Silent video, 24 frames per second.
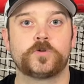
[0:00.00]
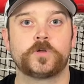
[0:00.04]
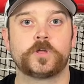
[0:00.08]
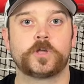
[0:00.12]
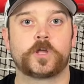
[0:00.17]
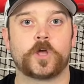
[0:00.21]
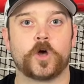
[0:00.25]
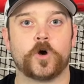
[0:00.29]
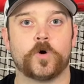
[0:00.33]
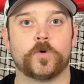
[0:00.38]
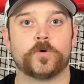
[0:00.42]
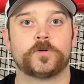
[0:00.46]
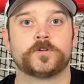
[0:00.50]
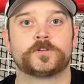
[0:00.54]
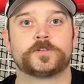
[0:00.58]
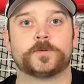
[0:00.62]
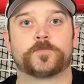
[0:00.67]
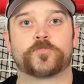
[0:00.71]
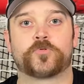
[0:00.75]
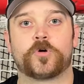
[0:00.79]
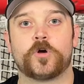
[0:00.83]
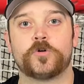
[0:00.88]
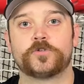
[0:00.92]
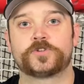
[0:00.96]
can go to
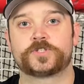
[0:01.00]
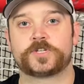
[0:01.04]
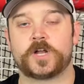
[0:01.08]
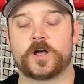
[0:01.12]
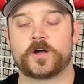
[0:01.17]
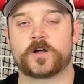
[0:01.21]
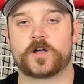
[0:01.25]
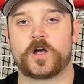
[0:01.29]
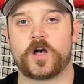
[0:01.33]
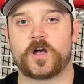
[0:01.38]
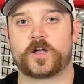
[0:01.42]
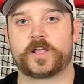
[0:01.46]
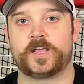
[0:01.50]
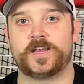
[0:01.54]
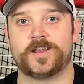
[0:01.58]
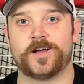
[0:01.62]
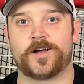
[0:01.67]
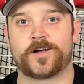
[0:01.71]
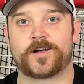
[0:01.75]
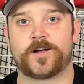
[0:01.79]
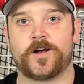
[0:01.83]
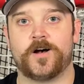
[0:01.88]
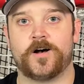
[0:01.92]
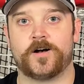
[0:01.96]

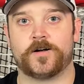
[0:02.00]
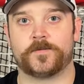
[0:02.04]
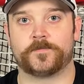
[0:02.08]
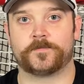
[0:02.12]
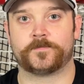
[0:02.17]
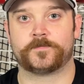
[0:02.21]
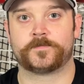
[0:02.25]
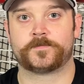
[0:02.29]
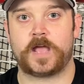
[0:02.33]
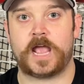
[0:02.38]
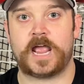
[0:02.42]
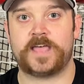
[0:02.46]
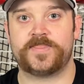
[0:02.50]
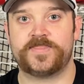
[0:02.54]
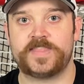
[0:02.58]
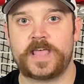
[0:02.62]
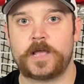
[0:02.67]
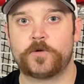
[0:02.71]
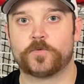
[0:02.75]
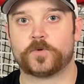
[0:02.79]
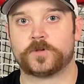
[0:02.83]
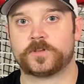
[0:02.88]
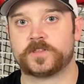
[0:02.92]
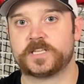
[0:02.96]
prostockhockey.com and
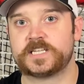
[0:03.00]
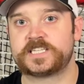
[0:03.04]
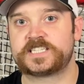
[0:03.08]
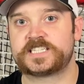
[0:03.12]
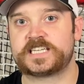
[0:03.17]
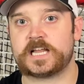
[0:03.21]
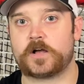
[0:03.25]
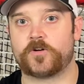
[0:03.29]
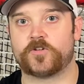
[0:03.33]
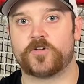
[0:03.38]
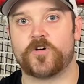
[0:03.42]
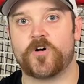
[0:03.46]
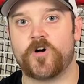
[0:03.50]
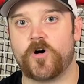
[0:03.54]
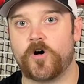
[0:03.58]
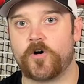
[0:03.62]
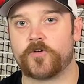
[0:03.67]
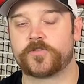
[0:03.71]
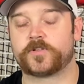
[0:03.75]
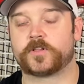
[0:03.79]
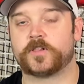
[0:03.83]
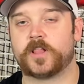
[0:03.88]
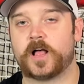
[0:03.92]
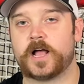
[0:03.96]
they will list out all
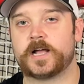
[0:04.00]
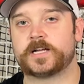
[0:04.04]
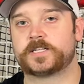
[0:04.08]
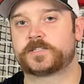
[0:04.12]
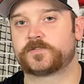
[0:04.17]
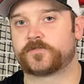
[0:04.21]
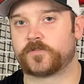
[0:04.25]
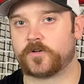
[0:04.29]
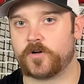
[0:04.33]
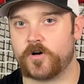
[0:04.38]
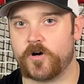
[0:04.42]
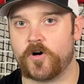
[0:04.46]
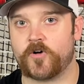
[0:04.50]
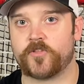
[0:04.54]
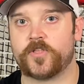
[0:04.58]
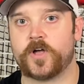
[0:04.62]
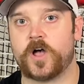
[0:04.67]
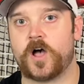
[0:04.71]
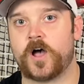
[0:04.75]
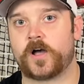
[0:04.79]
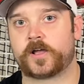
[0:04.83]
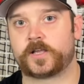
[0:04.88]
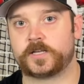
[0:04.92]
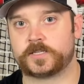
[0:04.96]
the lies for all the
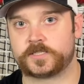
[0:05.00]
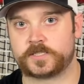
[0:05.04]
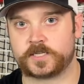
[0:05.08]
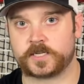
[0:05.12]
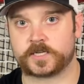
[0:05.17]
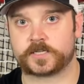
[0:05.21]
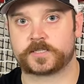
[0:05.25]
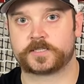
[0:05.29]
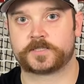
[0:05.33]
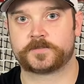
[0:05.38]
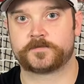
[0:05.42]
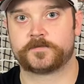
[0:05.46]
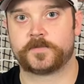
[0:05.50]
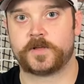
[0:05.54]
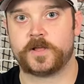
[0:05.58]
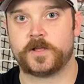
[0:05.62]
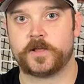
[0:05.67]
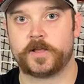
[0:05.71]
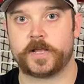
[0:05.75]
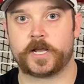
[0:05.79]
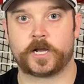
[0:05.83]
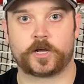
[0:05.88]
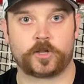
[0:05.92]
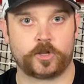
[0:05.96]
hockey sticks,
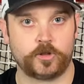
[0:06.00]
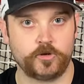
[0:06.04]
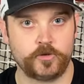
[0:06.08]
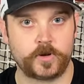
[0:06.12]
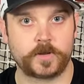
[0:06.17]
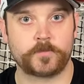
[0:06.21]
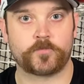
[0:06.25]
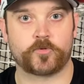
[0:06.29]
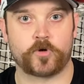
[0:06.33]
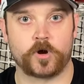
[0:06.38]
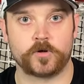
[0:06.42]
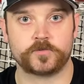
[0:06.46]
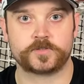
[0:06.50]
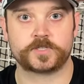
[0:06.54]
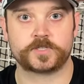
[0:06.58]
including pro